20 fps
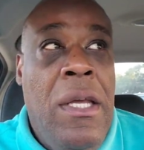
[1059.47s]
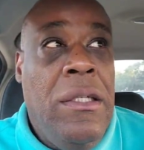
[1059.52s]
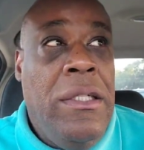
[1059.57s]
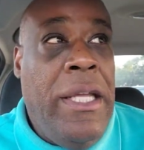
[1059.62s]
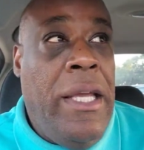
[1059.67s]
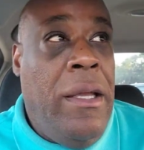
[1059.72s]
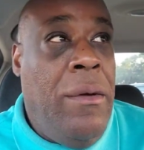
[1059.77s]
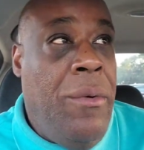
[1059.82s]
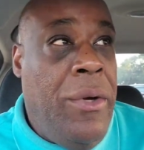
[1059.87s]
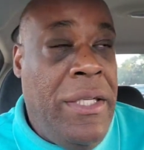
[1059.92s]

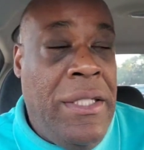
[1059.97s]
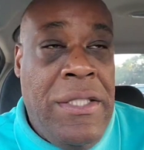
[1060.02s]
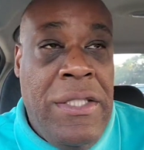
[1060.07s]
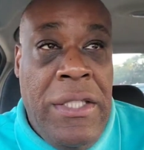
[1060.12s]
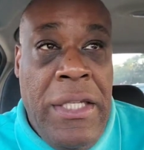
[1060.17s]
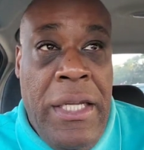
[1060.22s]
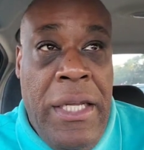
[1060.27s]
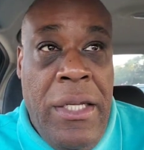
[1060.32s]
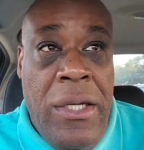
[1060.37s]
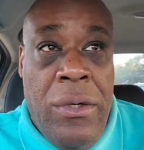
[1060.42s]
They want to
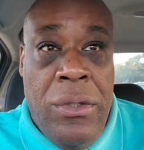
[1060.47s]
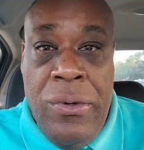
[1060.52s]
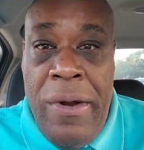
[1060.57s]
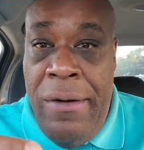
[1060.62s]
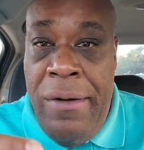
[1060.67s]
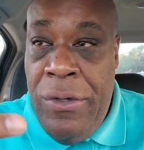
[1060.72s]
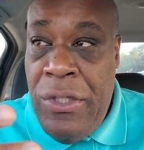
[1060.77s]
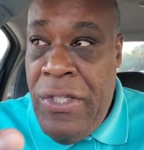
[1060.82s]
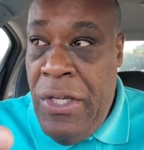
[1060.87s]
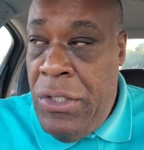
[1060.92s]
see your
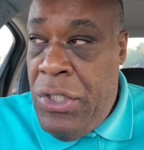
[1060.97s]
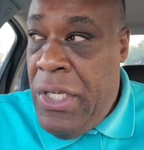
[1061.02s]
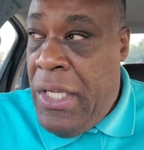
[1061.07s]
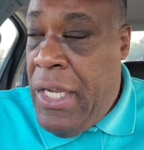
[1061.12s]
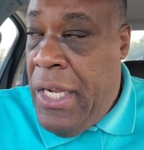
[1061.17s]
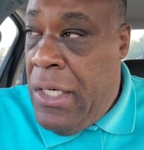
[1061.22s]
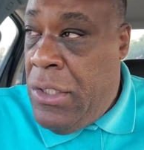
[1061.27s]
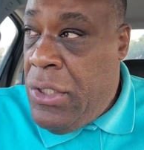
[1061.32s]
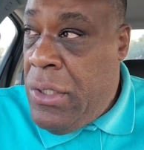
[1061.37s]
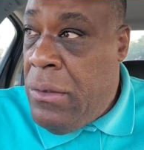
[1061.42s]
driver's
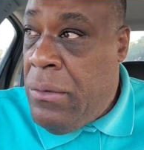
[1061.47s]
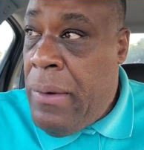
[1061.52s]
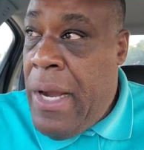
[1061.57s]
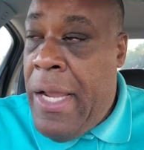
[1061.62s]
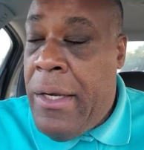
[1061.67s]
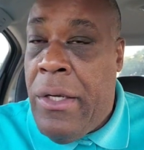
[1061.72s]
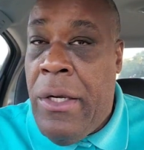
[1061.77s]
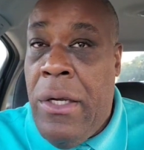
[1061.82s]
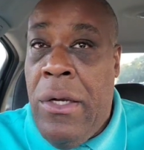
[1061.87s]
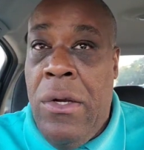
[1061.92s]
education
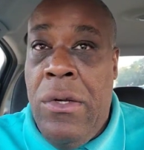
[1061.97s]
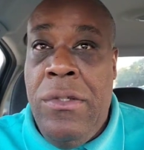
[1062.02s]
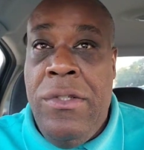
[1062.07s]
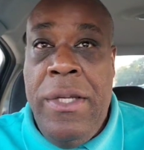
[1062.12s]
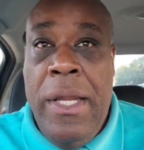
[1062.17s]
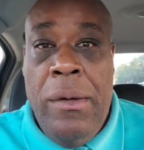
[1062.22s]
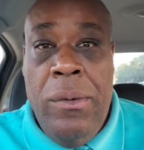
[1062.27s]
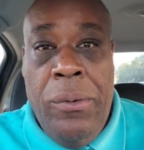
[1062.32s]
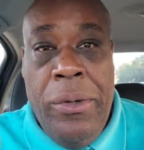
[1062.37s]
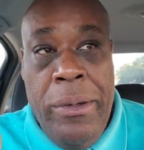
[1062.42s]
records.
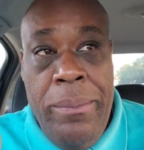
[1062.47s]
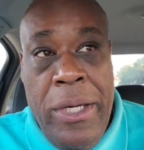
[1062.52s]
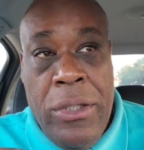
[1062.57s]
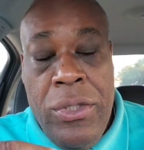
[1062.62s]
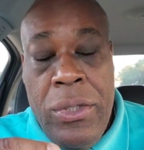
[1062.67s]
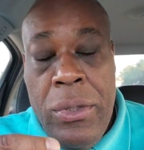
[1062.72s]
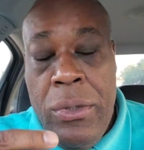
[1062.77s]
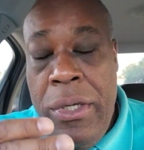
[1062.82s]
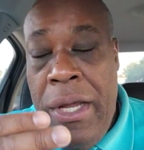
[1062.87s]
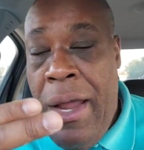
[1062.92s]
They want to make
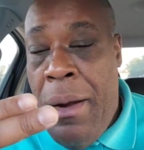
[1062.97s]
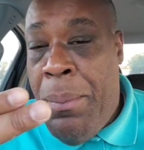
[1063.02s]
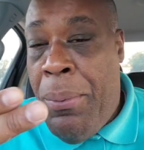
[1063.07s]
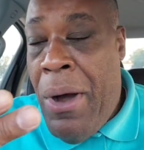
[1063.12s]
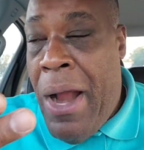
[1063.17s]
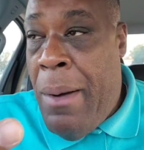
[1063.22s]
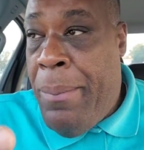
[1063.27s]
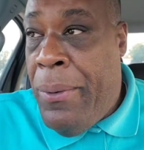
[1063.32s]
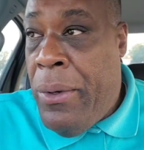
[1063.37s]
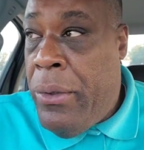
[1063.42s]
sure you have
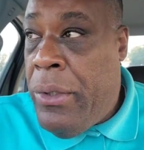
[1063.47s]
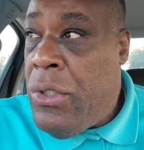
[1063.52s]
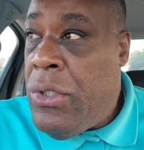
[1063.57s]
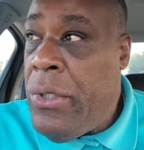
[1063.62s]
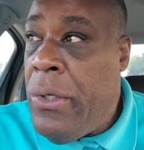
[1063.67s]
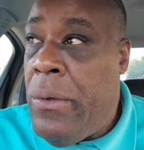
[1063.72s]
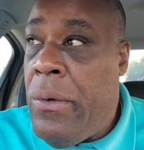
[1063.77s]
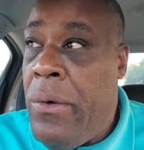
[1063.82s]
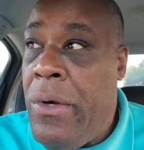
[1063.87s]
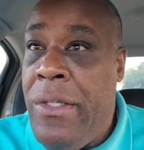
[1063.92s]
proper
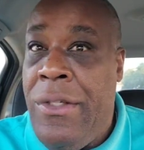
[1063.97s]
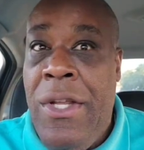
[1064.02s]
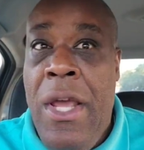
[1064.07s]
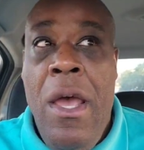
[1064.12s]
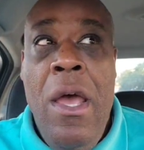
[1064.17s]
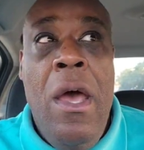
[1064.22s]
insurance.